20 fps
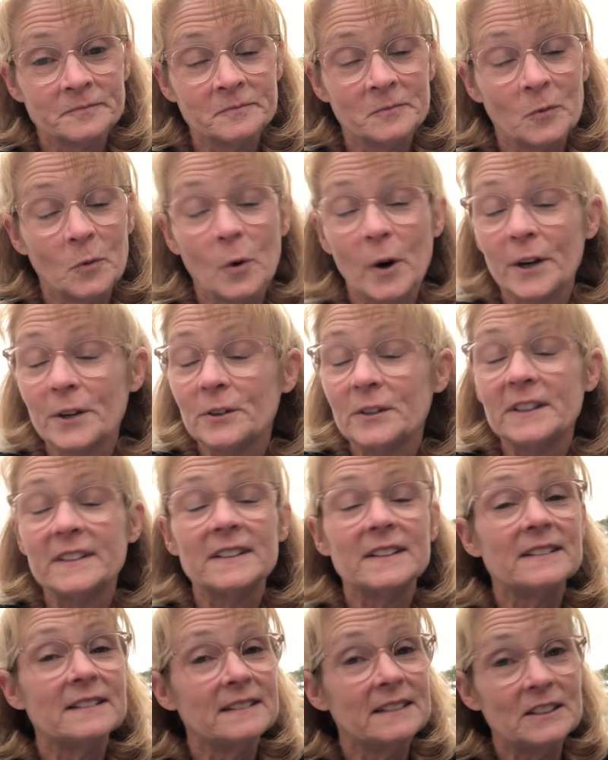Water is
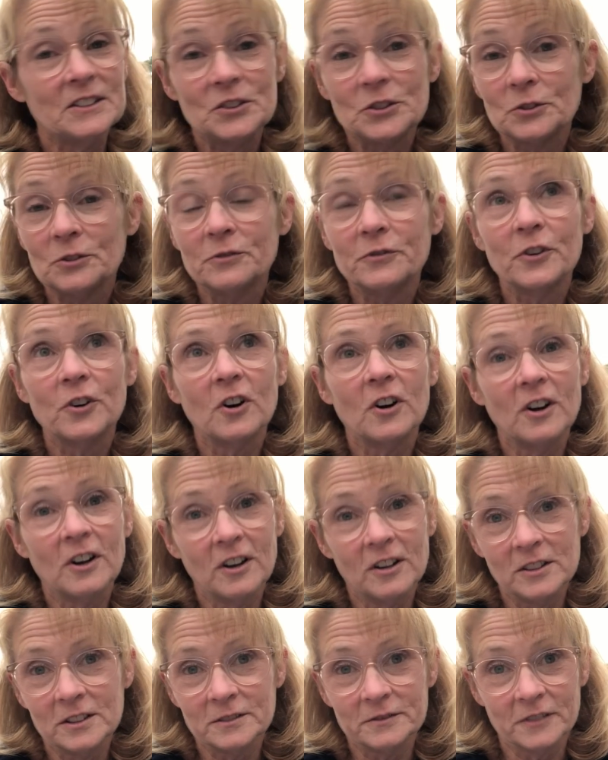essential for
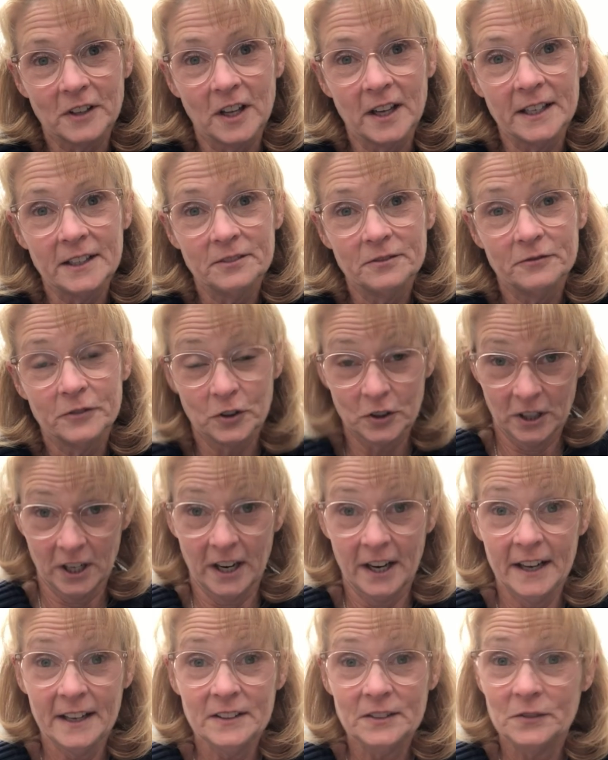all of life, for
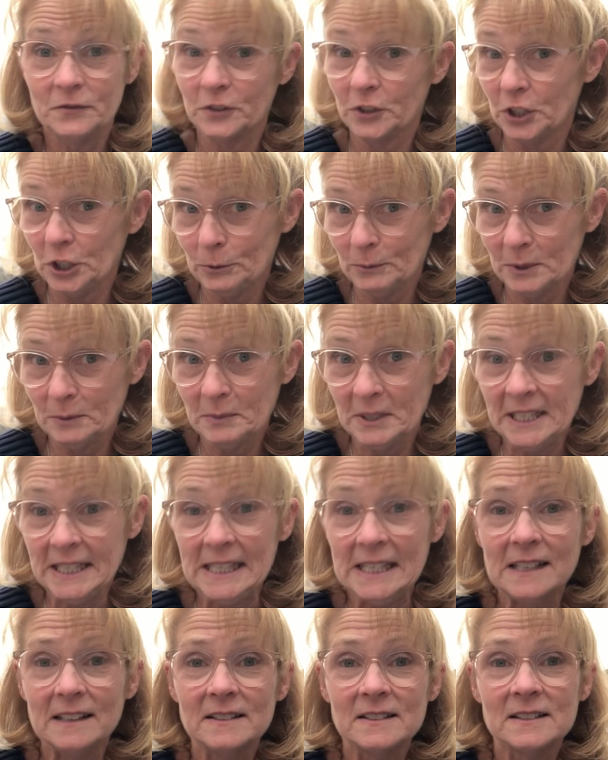us, for human
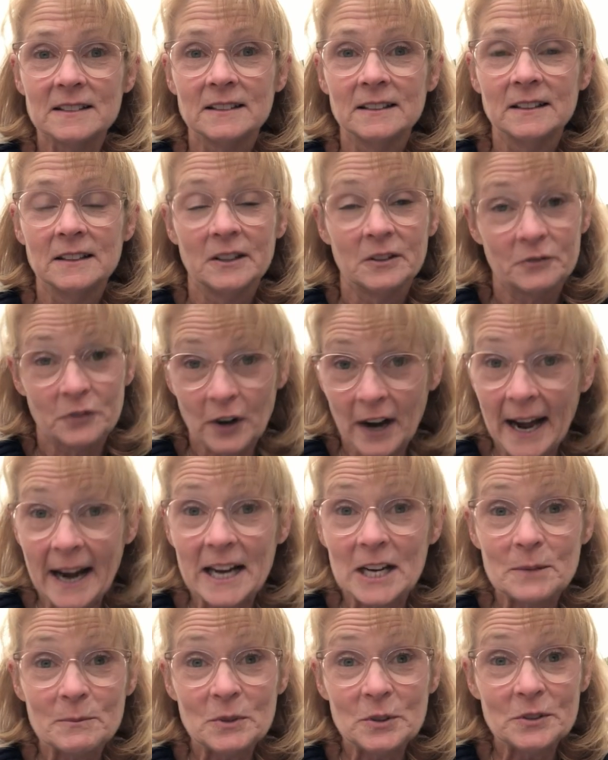beings, for
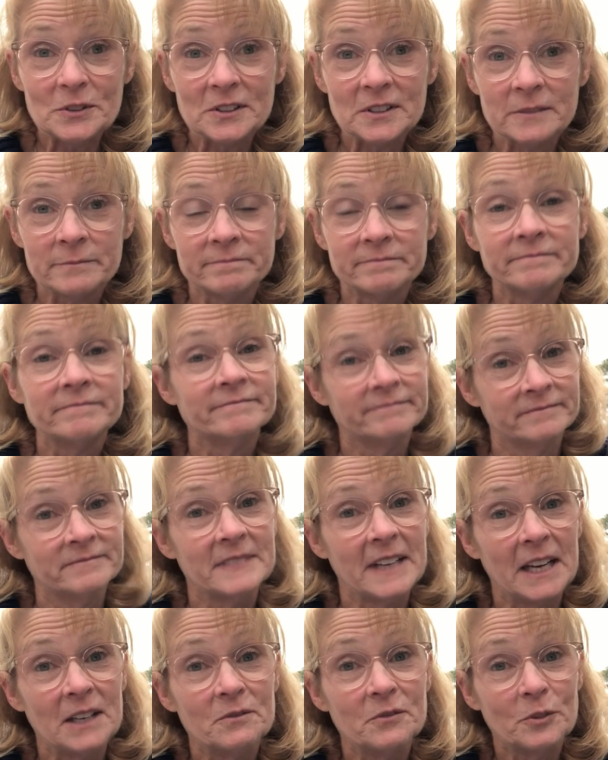animals,
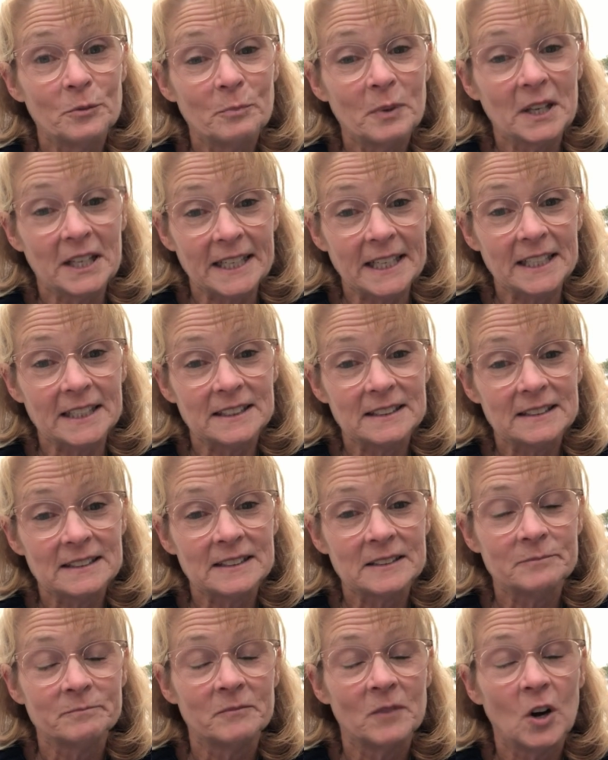and for plants,
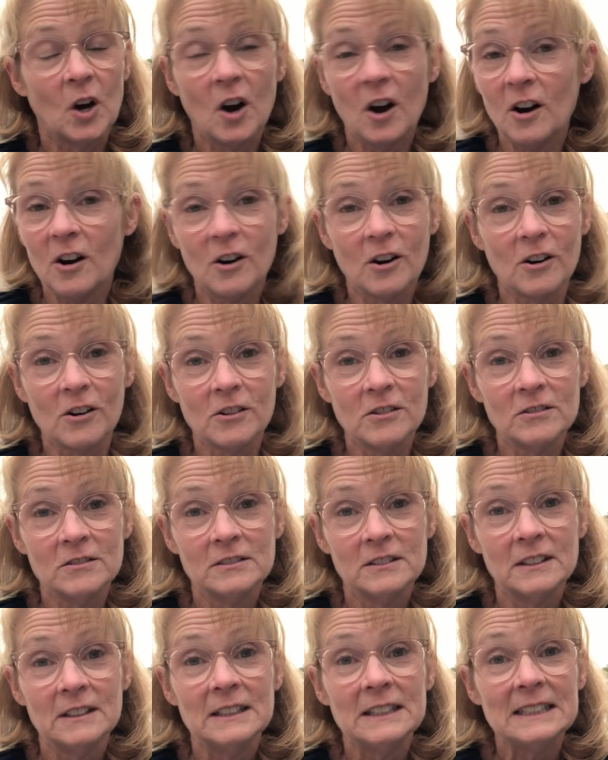all
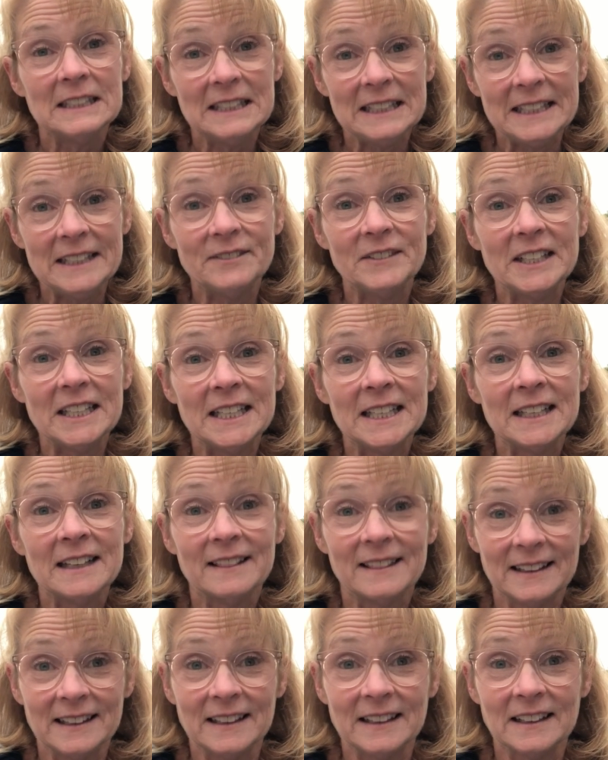living
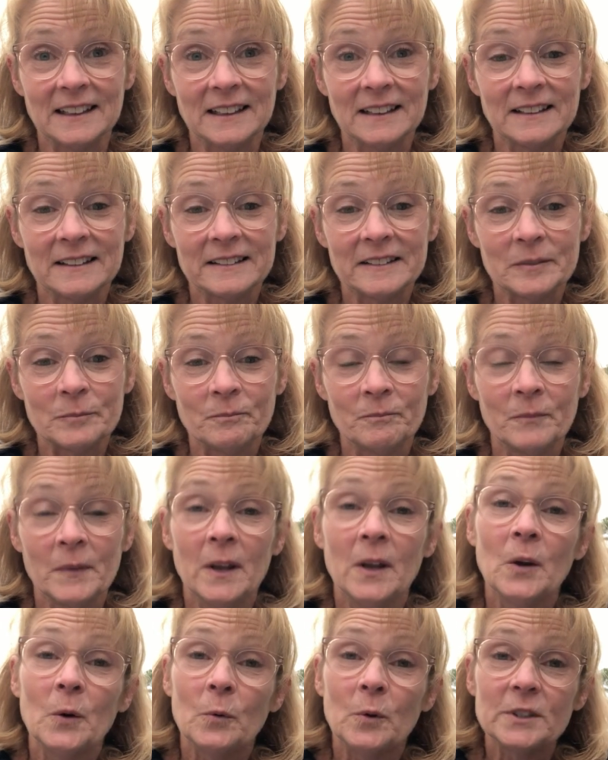things.
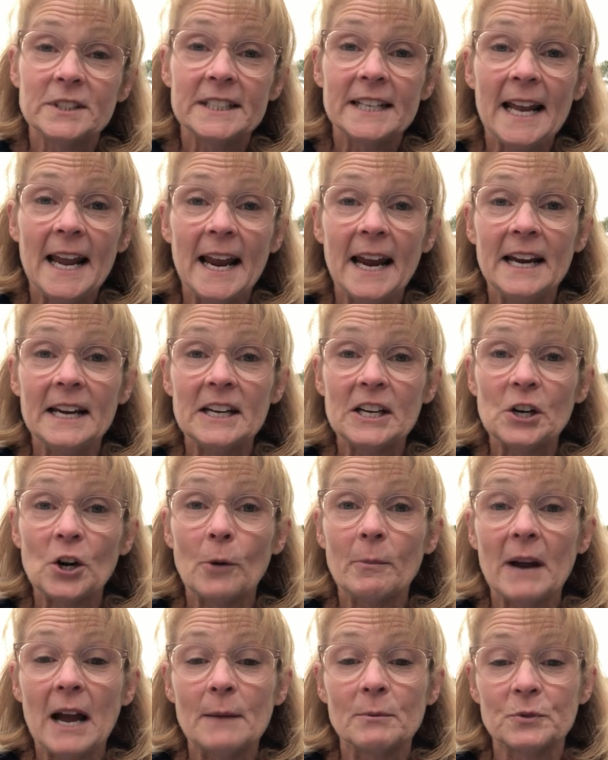Well, today in our
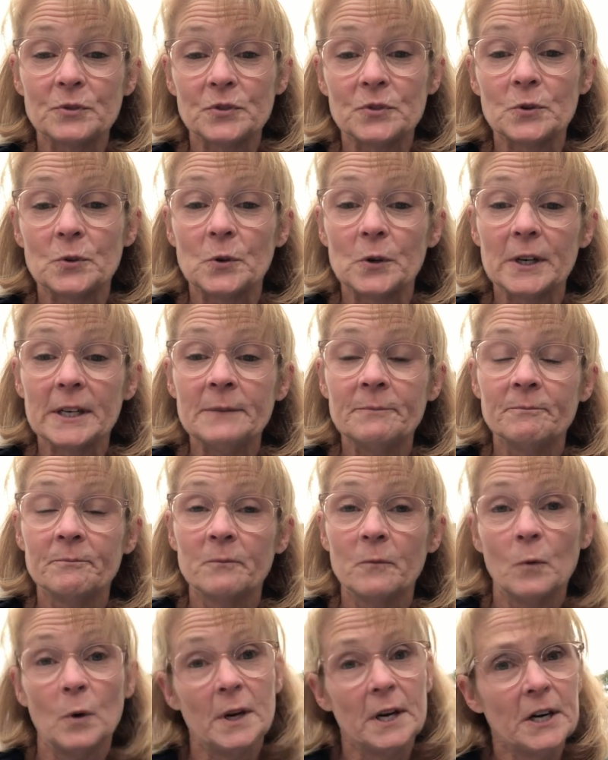Bible story,
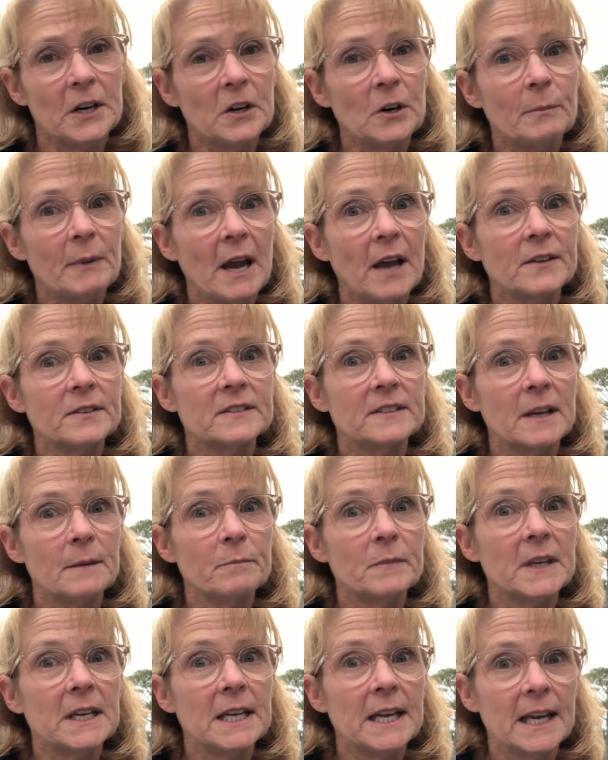we hear about
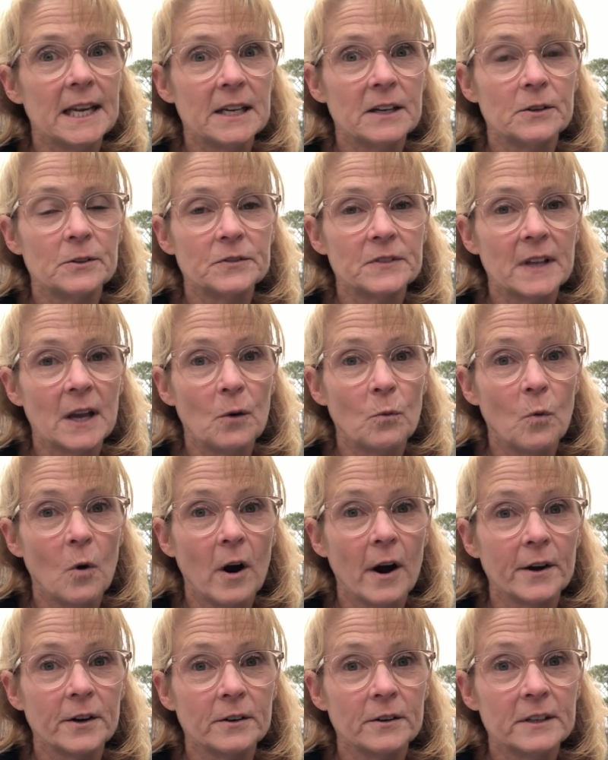something else that
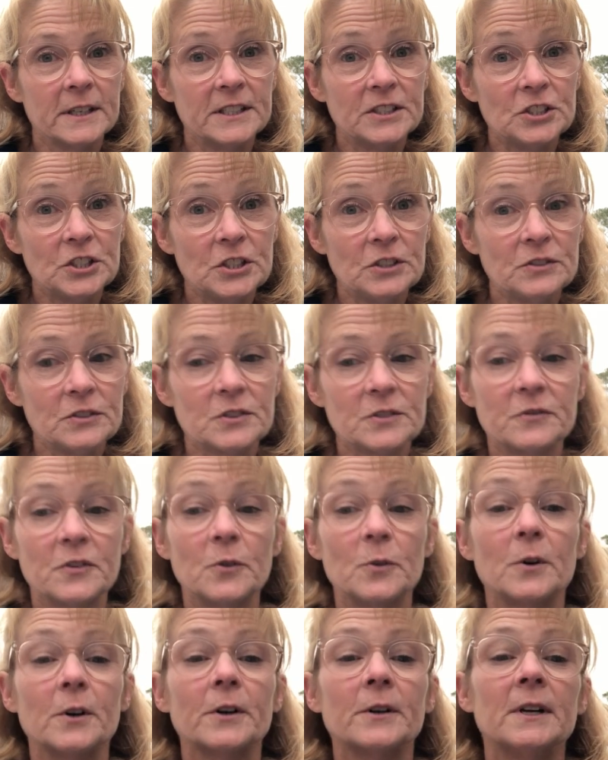water is used
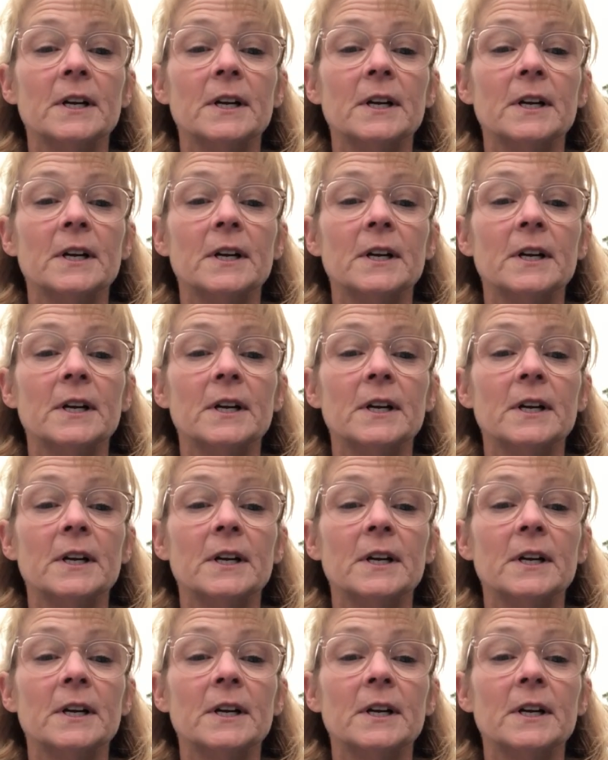for.